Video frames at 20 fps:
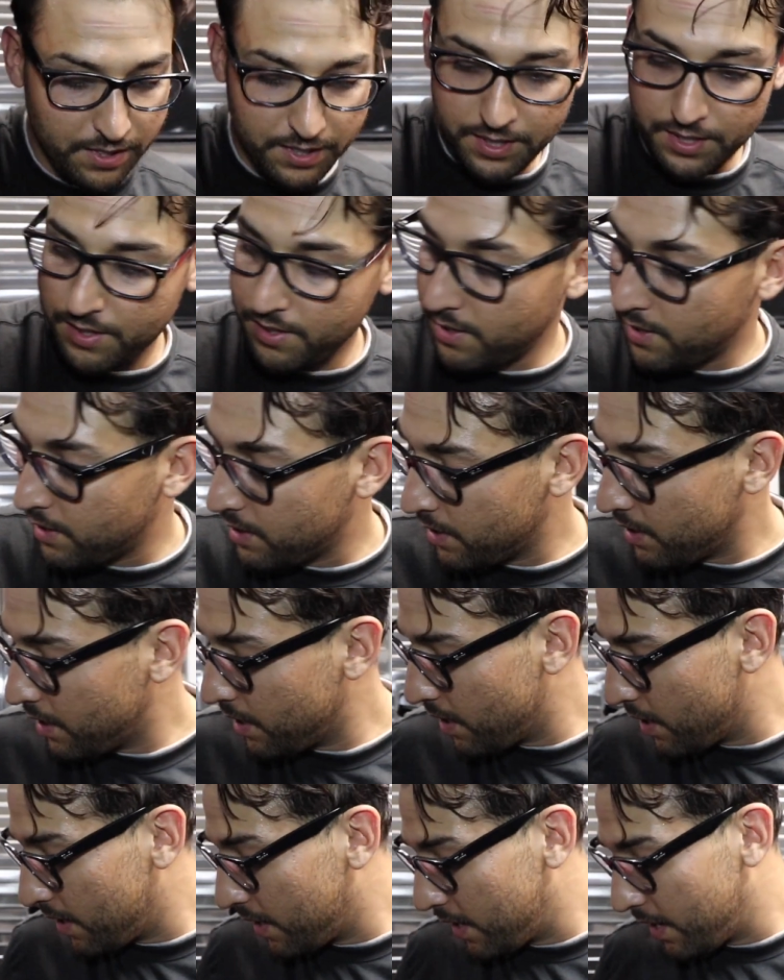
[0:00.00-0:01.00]
is
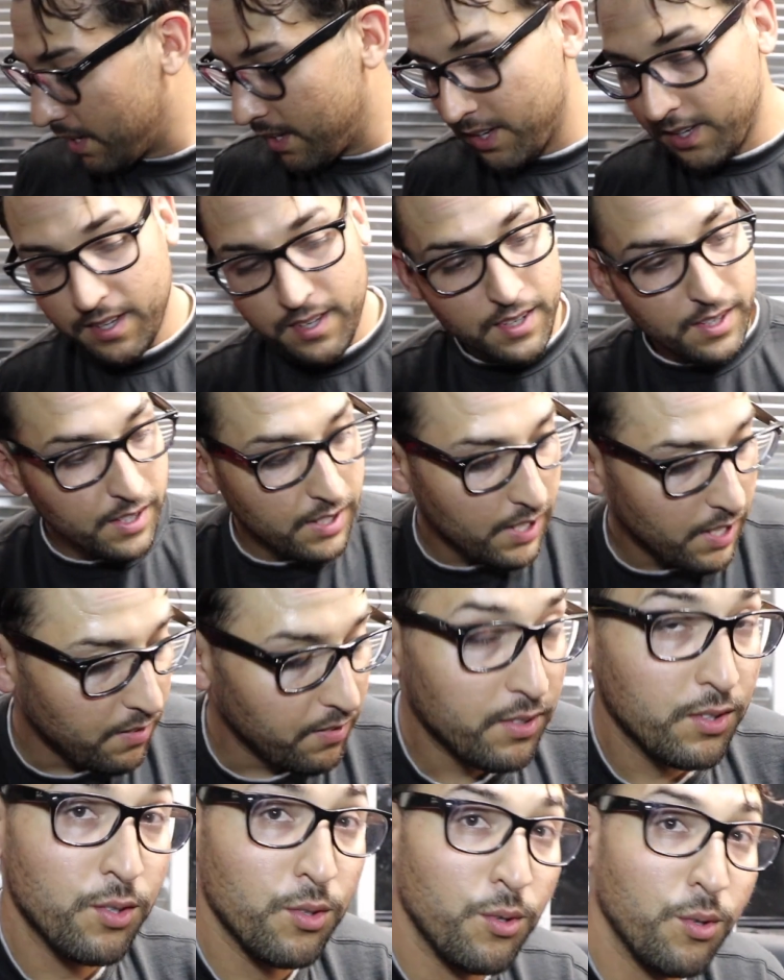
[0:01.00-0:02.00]

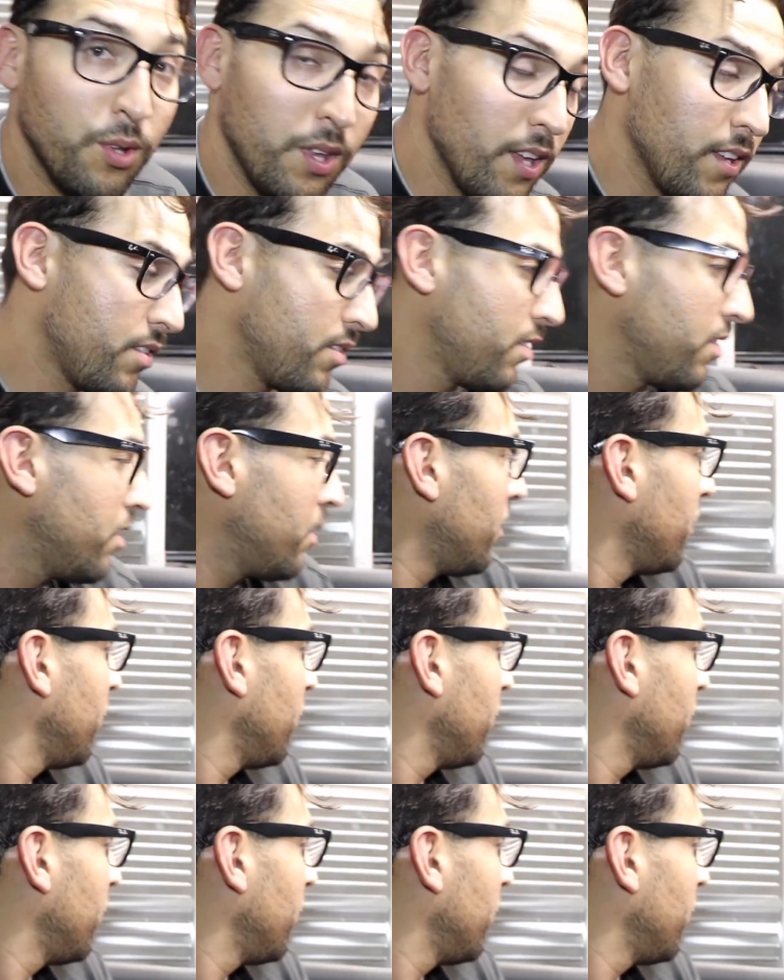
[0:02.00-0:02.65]
having to do this.